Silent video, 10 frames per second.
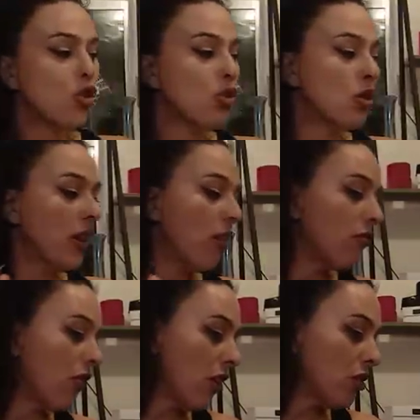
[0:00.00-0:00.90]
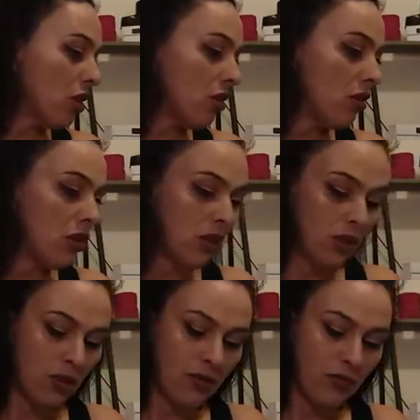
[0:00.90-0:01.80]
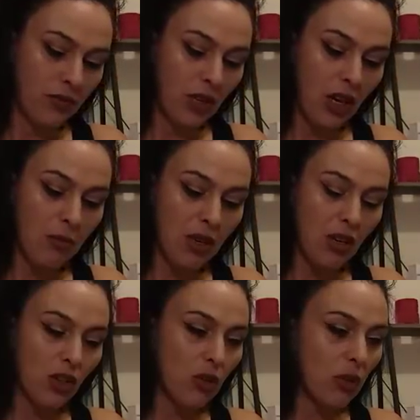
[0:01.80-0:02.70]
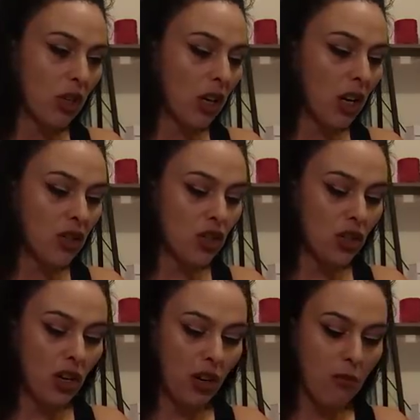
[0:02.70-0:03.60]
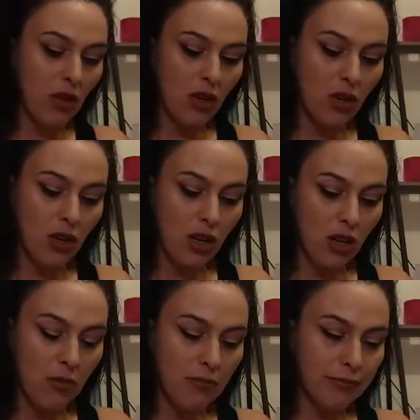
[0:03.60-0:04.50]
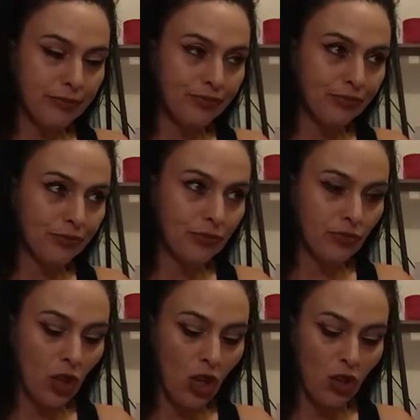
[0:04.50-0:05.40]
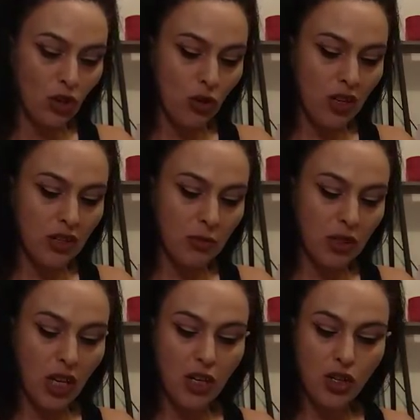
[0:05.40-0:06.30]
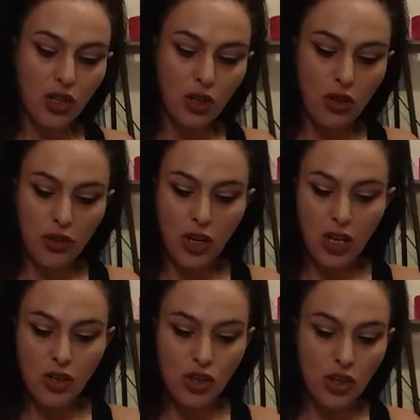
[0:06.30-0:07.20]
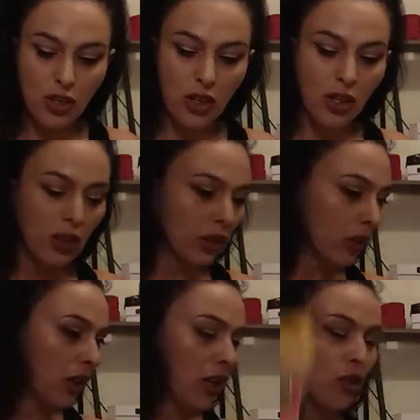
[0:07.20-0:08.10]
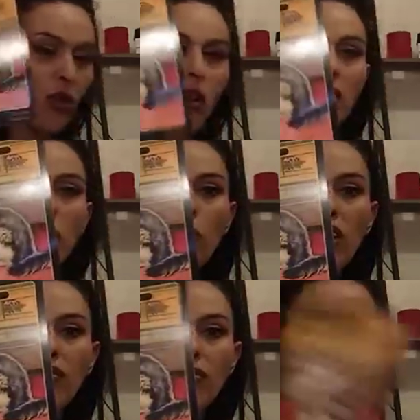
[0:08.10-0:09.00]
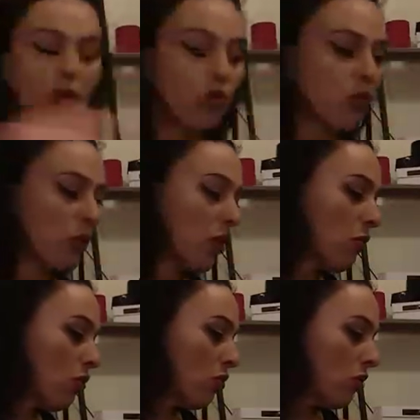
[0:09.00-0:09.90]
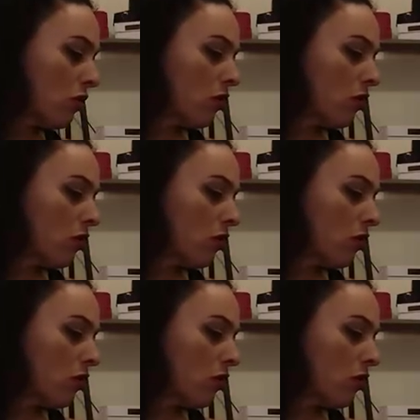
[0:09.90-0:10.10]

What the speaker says: due to that factor. Can be in communication, can be in transportation, location. Yeah, trying to get away from false people.